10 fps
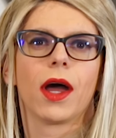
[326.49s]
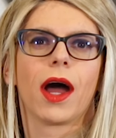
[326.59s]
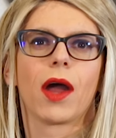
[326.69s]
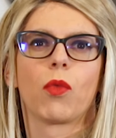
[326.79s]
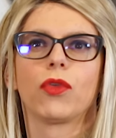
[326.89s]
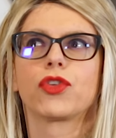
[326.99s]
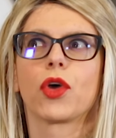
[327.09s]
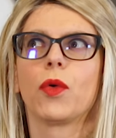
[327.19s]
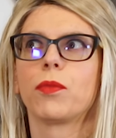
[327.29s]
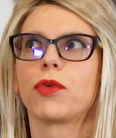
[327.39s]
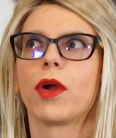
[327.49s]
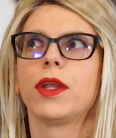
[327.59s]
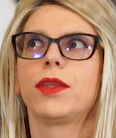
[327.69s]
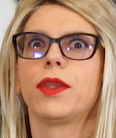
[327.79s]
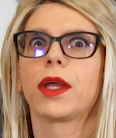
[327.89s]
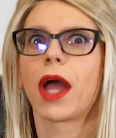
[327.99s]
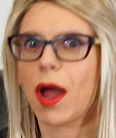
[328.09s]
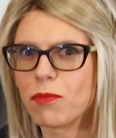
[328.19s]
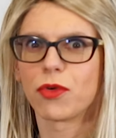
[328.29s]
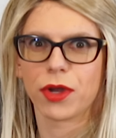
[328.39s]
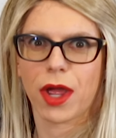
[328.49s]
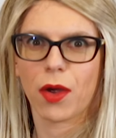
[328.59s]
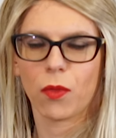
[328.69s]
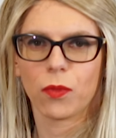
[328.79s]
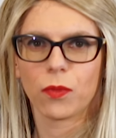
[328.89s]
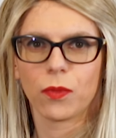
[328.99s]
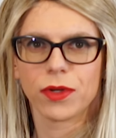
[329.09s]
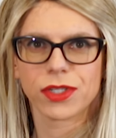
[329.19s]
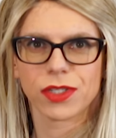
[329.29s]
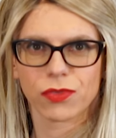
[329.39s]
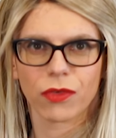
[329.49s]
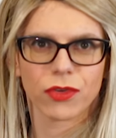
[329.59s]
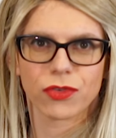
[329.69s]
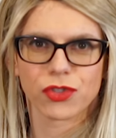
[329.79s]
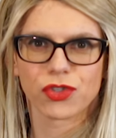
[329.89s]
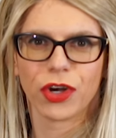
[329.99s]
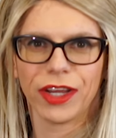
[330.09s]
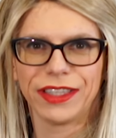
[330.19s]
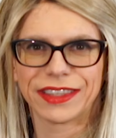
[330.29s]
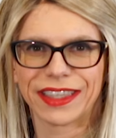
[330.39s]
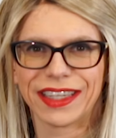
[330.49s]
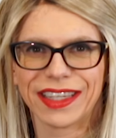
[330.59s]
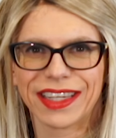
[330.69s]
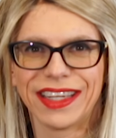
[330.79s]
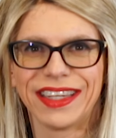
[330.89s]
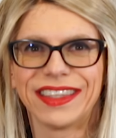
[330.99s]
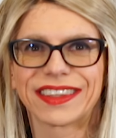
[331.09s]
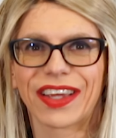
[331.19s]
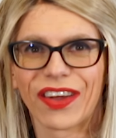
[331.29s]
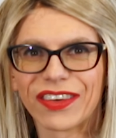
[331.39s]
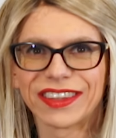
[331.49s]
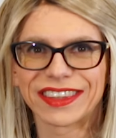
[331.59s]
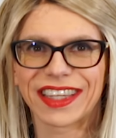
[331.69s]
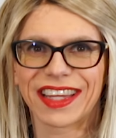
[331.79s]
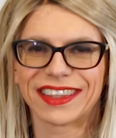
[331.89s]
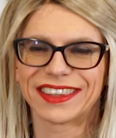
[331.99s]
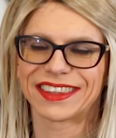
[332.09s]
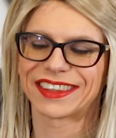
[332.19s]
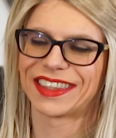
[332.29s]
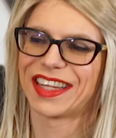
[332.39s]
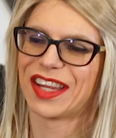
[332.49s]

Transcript: I want to upgrade the camera now, which is very frustrating in its own sense.